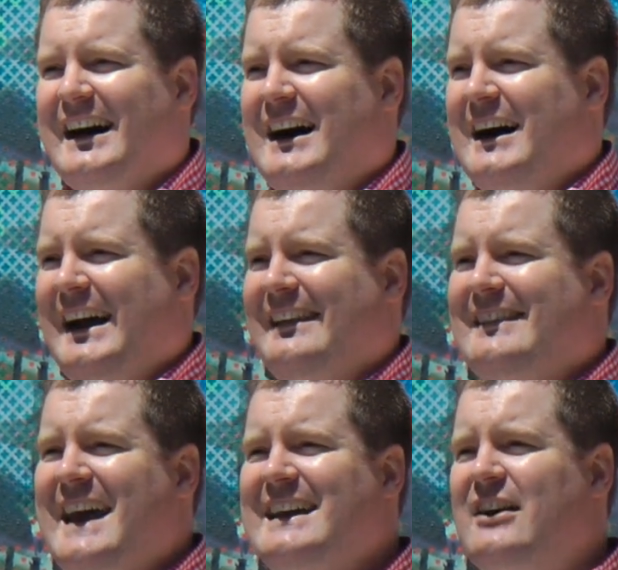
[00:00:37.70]
Uh,
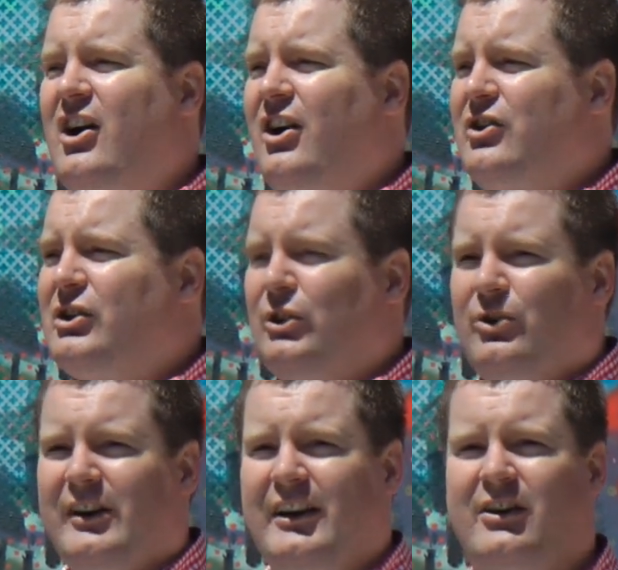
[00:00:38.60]
and they get all the
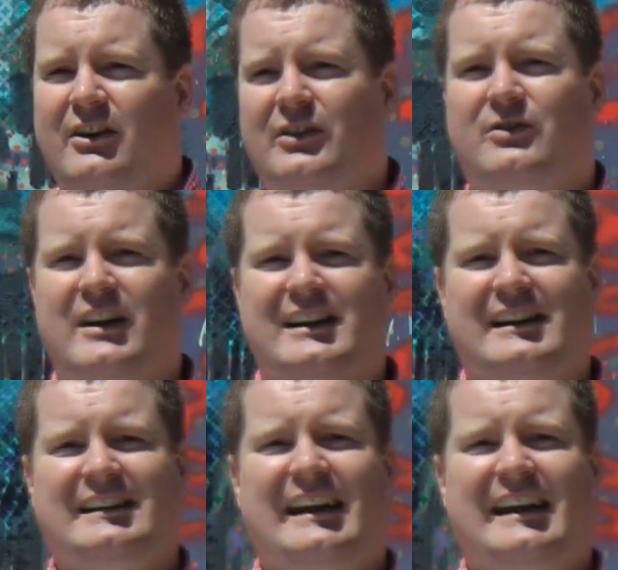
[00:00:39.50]
glory and all the credit.